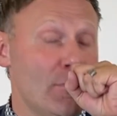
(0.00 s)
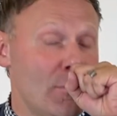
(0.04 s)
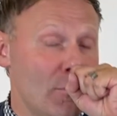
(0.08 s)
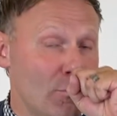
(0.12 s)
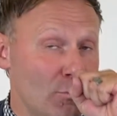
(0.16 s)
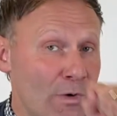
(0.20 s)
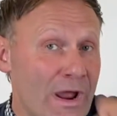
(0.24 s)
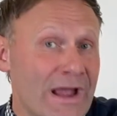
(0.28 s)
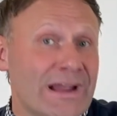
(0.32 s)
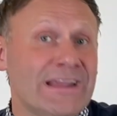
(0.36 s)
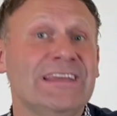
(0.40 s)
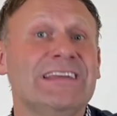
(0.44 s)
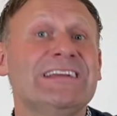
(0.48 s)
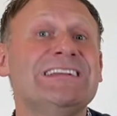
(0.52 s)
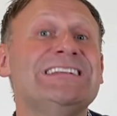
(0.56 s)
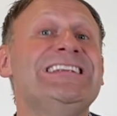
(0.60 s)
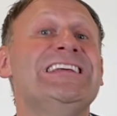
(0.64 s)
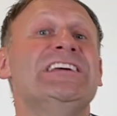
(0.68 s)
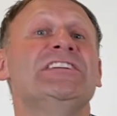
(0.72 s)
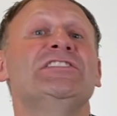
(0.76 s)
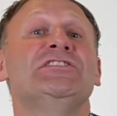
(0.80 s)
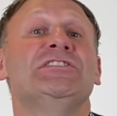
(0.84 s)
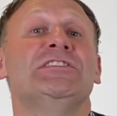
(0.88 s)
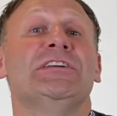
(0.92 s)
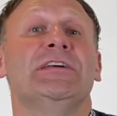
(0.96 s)

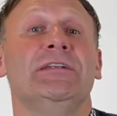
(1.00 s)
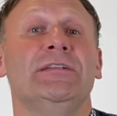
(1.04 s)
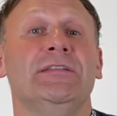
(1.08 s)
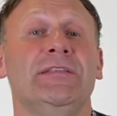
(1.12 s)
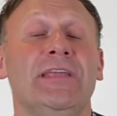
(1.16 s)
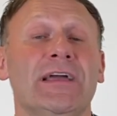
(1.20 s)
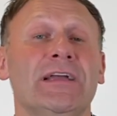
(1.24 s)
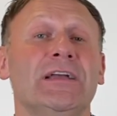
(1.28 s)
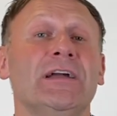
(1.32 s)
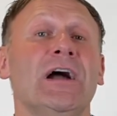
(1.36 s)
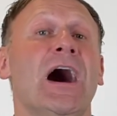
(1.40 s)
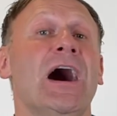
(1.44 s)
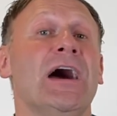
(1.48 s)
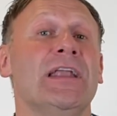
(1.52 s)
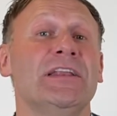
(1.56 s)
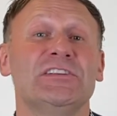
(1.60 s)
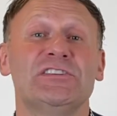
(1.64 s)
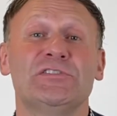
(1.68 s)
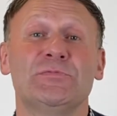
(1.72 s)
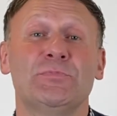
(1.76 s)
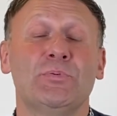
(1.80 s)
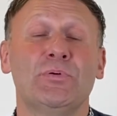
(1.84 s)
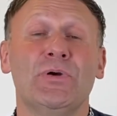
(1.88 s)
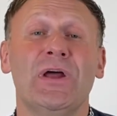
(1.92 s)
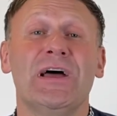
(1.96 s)
recognition that God
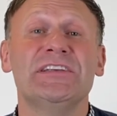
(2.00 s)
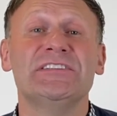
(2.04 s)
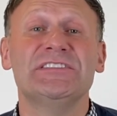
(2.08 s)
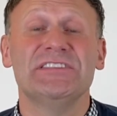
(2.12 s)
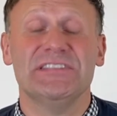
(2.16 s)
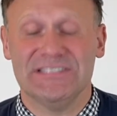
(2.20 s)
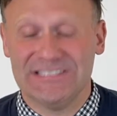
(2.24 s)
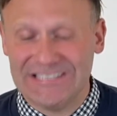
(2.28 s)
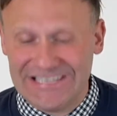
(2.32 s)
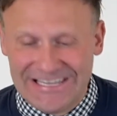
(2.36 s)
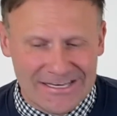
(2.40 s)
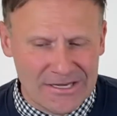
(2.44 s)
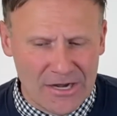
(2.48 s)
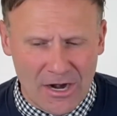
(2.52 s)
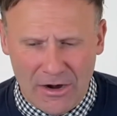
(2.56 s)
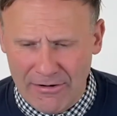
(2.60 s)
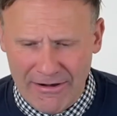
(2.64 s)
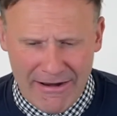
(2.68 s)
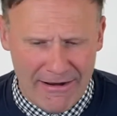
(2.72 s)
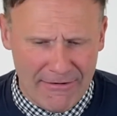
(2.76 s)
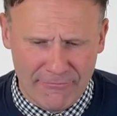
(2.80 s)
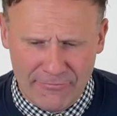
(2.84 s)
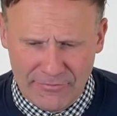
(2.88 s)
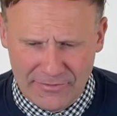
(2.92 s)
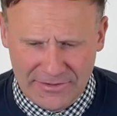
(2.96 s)
is present in
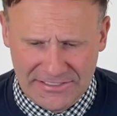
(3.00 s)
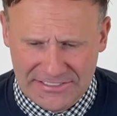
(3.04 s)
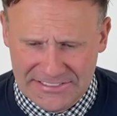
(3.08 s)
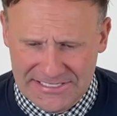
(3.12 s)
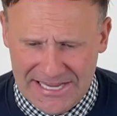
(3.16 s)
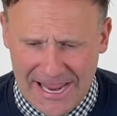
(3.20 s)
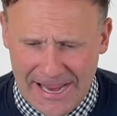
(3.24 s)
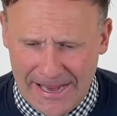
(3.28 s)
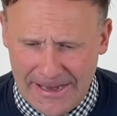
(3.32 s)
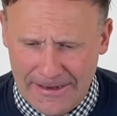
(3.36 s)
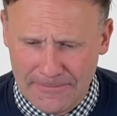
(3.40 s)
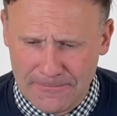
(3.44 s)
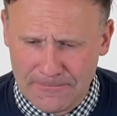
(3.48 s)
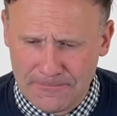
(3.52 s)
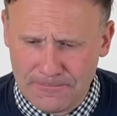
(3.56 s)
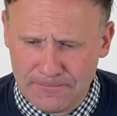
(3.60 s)
our everyday.